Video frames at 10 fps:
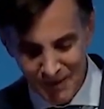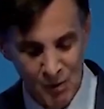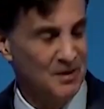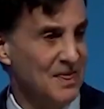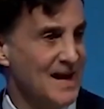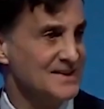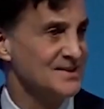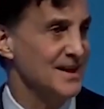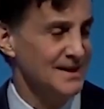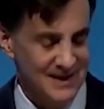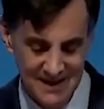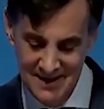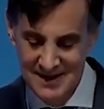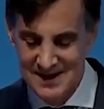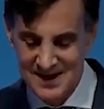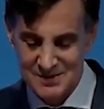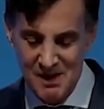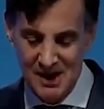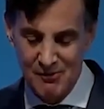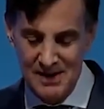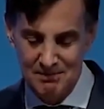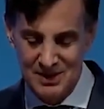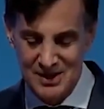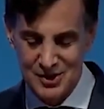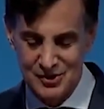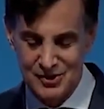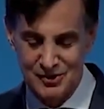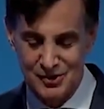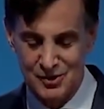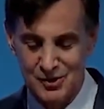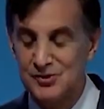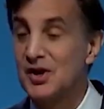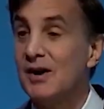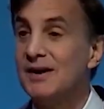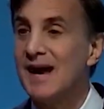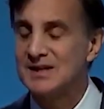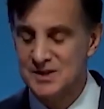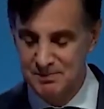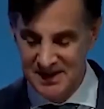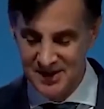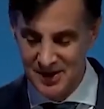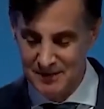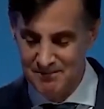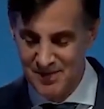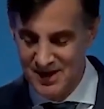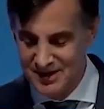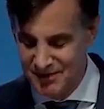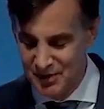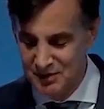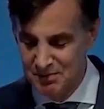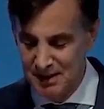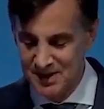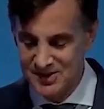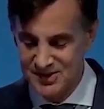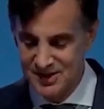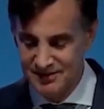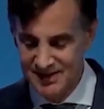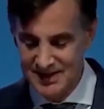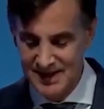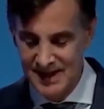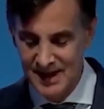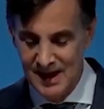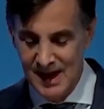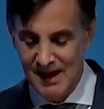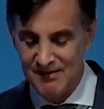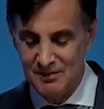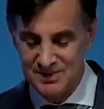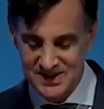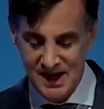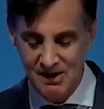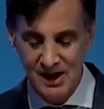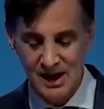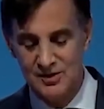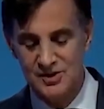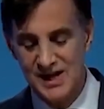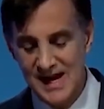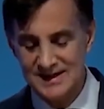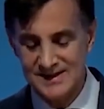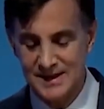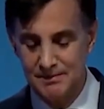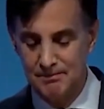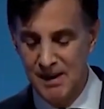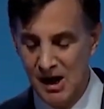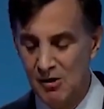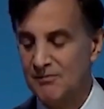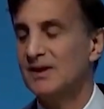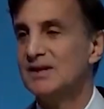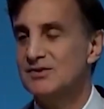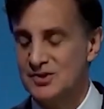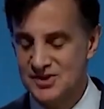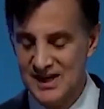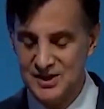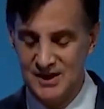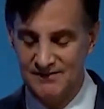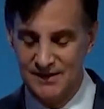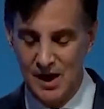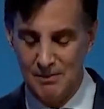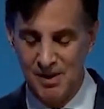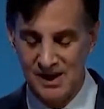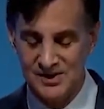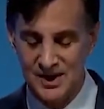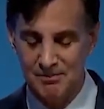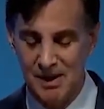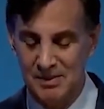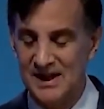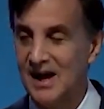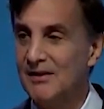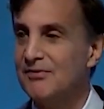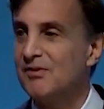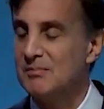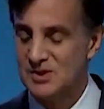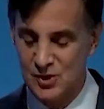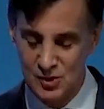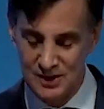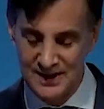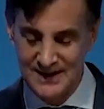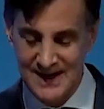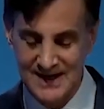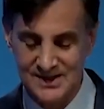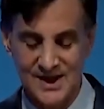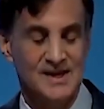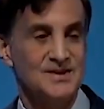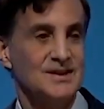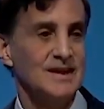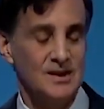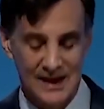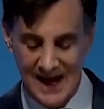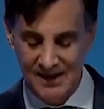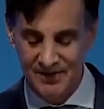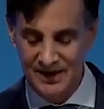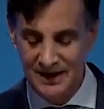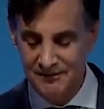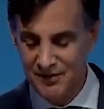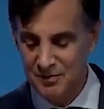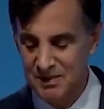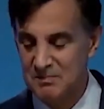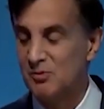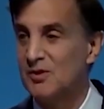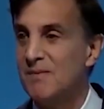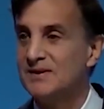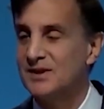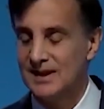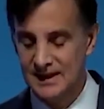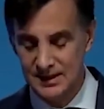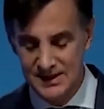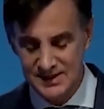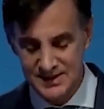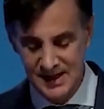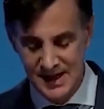With that said, it's my great pleasure to introduce our next speaker. A devoted public servant, Javier Becerra understands the powerful intersection of law, policy, and public health from his early days as a legal advocate for people with mental illness.